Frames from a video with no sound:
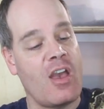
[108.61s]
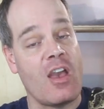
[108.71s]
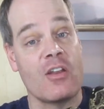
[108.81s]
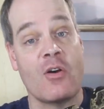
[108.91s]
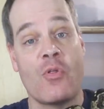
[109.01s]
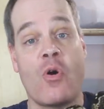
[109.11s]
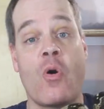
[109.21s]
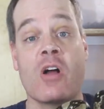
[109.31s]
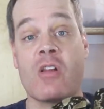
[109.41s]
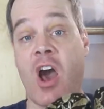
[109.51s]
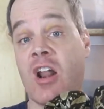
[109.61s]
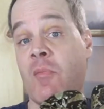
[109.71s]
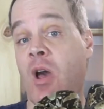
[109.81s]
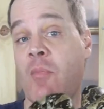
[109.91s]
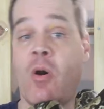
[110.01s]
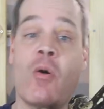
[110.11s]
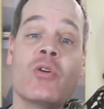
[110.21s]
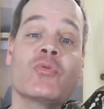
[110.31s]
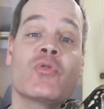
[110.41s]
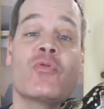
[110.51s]
And although a lot of my
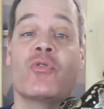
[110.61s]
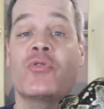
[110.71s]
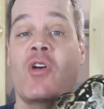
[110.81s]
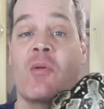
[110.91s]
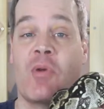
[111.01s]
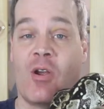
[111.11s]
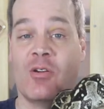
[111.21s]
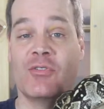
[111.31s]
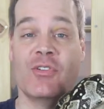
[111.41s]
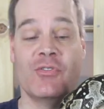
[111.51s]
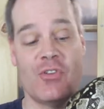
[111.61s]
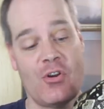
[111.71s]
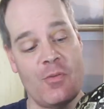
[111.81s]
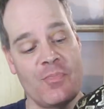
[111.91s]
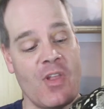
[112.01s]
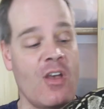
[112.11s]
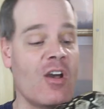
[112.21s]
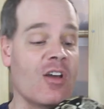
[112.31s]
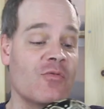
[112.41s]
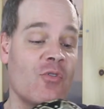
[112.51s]
boas were first-time parents this year,
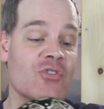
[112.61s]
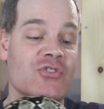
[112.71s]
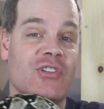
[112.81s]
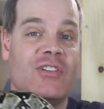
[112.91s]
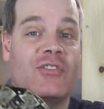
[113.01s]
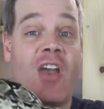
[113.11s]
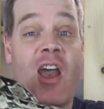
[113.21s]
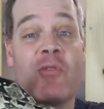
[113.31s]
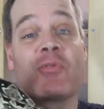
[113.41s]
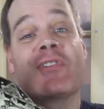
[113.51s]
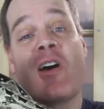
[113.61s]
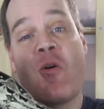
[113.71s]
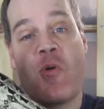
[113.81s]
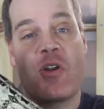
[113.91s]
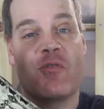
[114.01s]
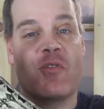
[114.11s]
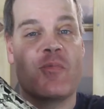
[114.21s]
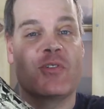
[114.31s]
unfortunately this guy was not one of them.